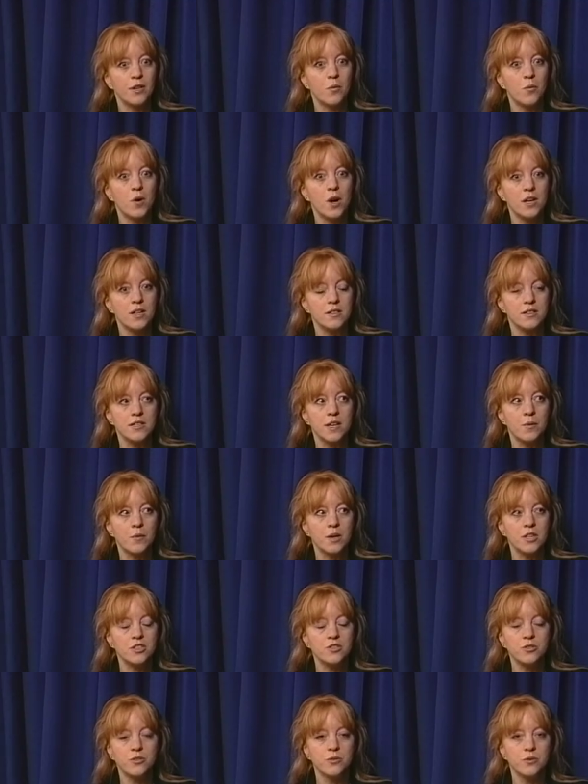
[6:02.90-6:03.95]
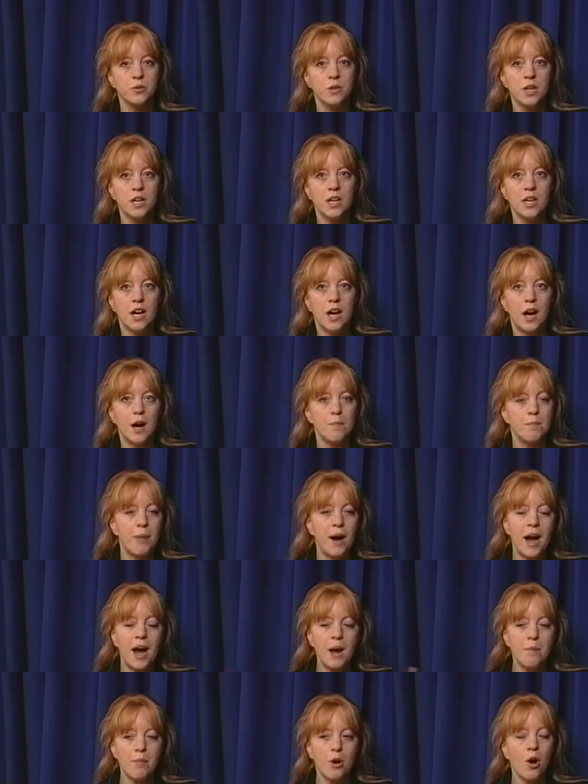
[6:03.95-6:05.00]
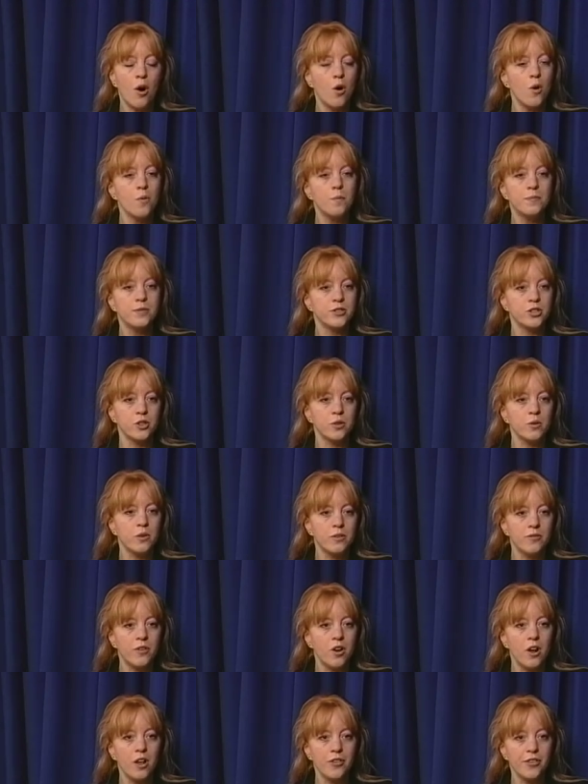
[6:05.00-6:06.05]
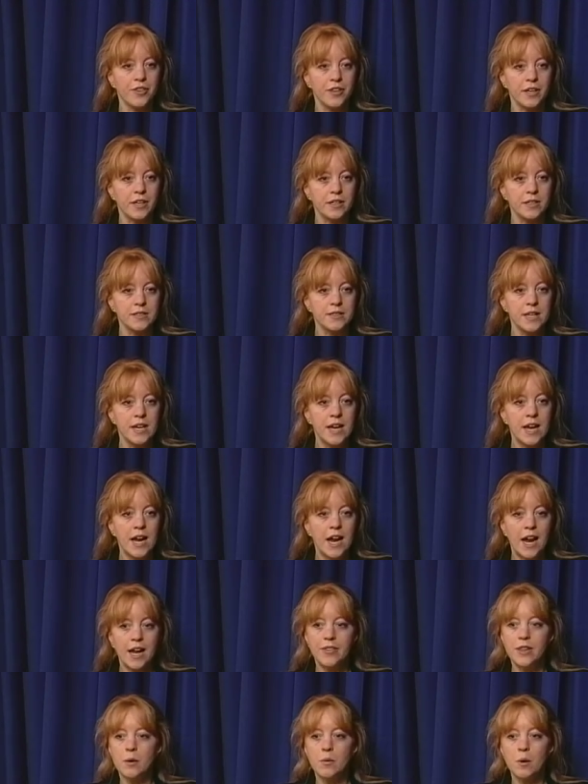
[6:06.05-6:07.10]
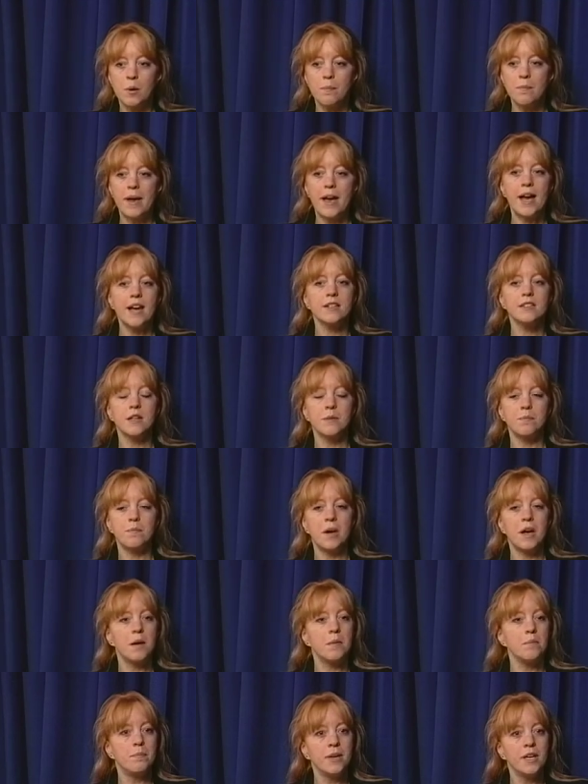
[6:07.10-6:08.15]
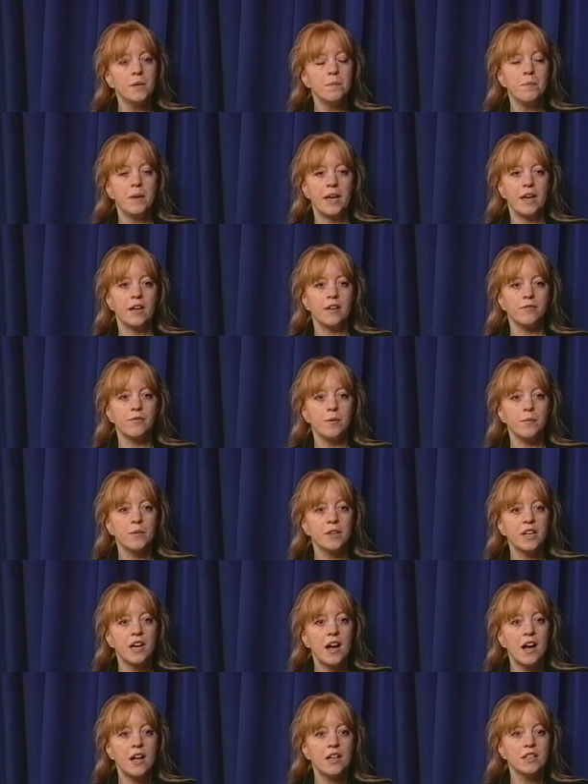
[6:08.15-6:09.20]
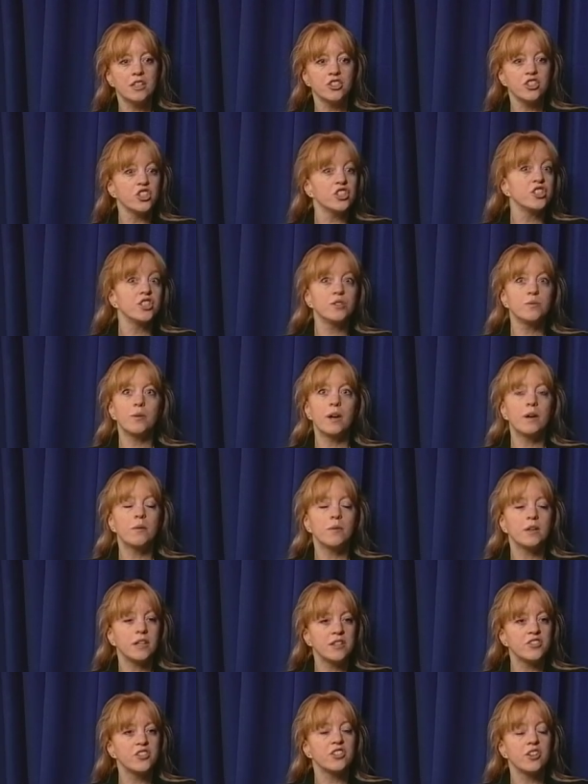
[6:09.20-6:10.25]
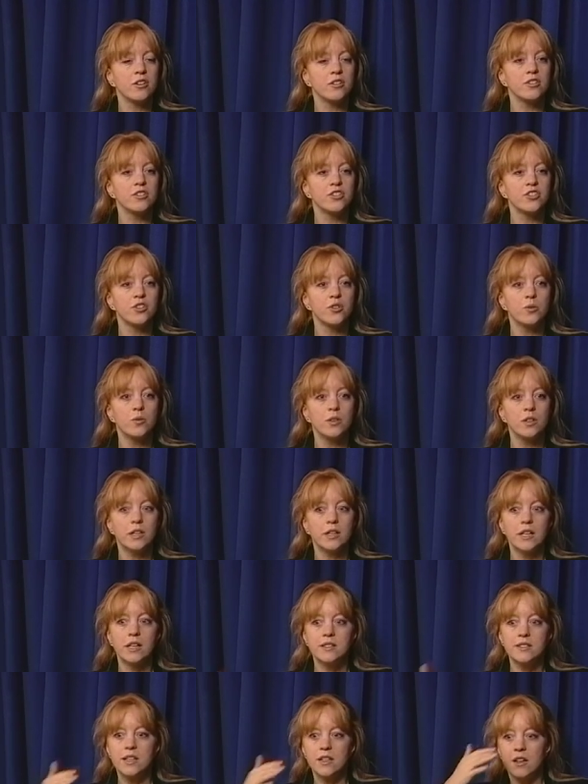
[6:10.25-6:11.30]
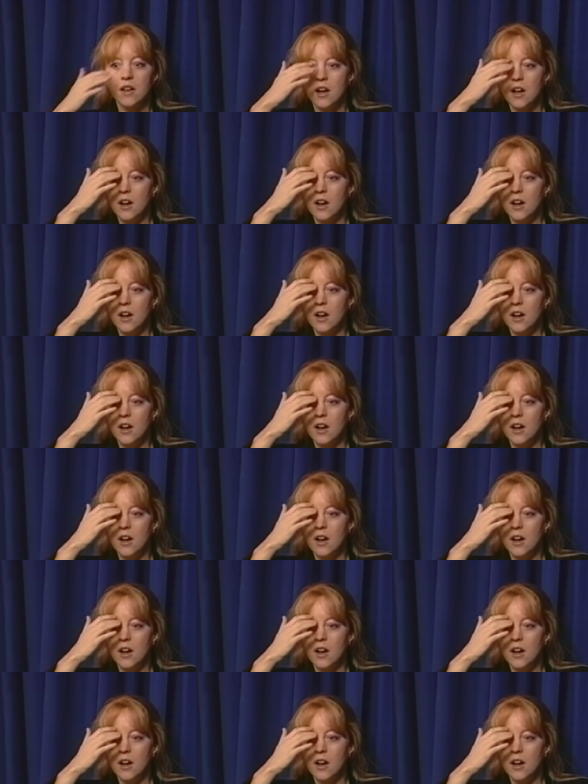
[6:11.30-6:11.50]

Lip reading: at once. I went to a Bob Hope show, of all things, and they were backed up by a big band from the college. This is right when I started school, and I said,